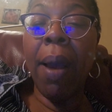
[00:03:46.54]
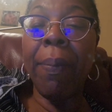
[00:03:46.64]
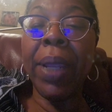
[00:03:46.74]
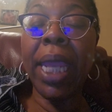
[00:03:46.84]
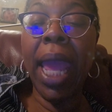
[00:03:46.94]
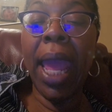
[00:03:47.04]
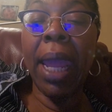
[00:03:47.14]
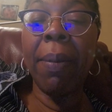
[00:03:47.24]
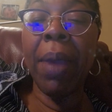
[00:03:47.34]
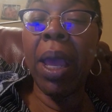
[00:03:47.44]

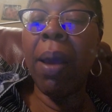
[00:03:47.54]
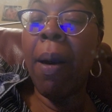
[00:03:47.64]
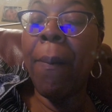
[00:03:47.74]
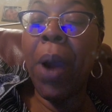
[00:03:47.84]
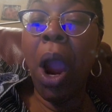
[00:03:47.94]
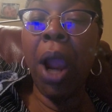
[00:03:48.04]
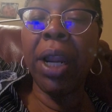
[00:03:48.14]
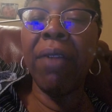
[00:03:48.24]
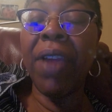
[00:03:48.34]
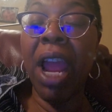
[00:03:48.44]
became a
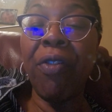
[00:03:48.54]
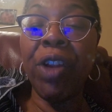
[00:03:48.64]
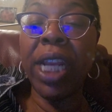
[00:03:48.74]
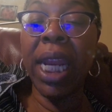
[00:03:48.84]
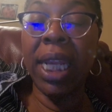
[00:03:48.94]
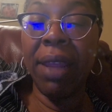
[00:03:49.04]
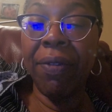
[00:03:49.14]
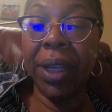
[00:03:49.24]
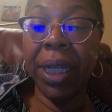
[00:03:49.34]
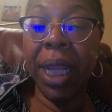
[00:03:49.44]
part of everyday
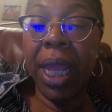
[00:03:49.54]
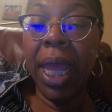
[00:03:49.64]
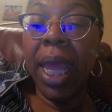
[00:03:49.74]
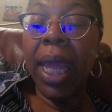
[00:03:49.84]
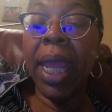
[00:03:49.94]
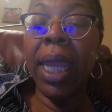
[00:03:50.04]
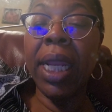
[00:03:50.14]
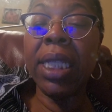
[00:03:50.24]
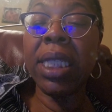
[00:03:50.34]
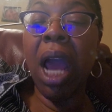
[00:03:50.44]
living. It
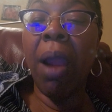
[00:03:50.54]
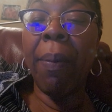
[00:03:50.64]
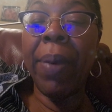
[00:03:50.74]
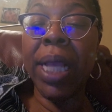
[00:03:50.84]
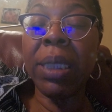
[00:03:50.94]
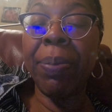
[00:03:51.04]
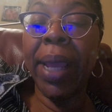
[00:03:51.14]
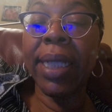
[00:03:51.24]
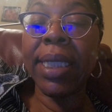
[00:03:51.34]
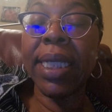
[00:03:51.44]
is our best
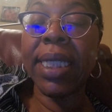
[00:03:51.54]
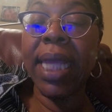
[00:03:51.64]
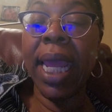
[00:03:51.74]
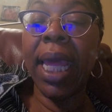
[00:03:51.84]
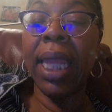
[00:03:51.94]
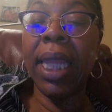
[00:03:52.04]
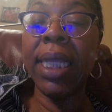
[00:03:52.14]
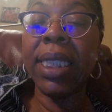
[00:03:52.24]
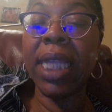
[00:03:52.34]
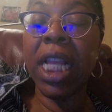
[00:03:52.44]
bet to stay at
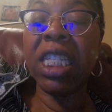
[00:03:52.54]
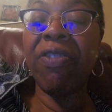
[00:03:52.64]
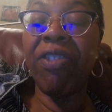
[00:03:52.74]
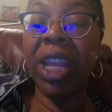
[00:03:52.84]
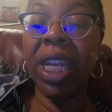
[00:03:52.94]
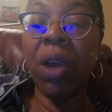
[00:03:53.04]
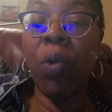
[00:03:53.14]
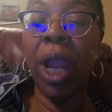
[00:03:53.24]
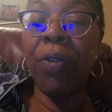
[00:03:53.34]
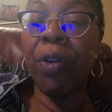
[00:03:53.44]
least 6 feet
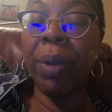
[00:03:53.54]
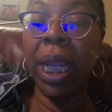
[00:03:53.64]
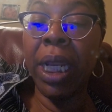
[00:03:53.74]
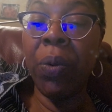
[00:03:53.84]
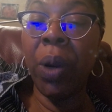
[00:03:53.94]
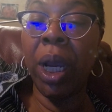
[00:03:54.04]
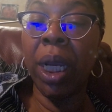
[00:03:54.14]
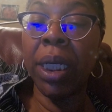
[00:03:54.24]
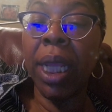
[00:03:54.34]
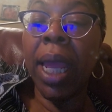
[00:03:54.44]
away from
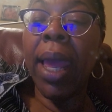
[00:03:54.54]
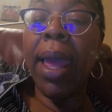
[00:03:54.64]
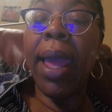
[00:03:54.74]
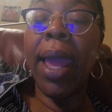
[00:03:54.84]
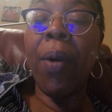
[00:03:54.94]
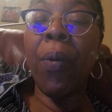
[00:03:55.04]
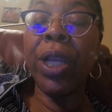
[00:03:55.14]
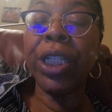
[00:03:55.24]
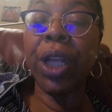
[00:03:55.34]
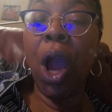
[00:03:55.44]
anyone.
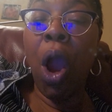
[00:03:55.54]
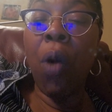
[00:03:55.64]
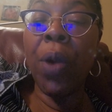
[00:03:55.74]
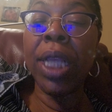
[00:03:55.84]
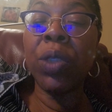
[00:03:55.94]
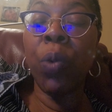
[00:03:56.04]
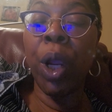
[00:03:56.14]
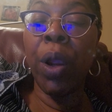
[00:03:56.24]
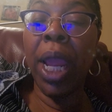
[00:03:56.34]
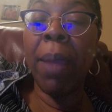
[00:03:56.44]
We should always
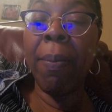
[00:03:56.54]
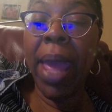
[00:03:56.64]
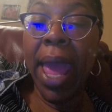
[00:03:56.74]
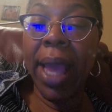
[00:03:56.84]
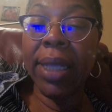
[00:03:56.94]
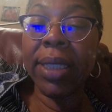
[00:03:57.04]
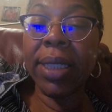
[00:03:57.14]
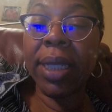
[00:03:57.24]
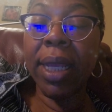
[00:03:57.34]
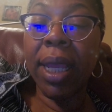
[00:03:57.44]
wear a
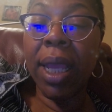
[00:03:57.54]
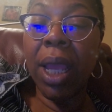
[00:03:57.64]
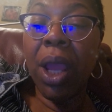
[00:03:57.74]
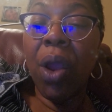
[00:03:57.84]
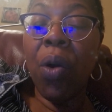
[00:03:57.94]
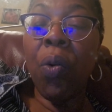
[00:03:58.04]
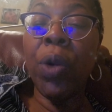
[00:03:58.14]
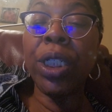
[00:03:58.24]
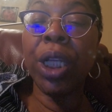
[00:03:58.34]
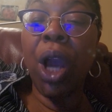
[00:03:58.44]
mask.
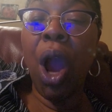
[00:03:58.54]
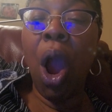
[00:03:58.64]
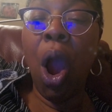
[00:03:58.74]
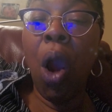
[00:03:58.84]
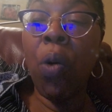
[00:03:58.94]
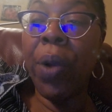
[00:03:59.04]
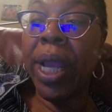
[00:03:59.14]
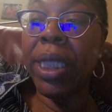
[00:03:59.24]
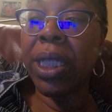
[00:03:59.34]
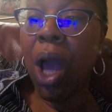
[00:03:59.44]
We should
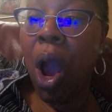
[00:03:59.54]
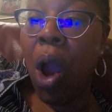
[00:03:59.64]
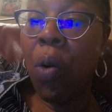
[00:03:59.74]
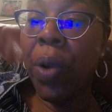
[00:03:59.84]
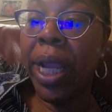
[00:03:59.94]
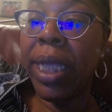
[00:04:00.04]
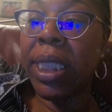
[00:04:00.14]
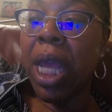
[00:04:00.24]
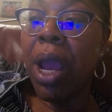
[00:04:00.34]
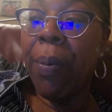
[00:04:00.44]
always
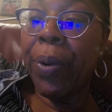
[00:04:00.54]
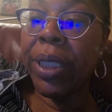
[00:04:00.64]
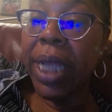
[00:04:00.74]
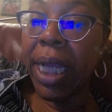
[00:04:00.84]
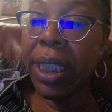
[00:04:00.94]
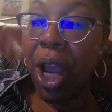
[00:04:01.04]
protect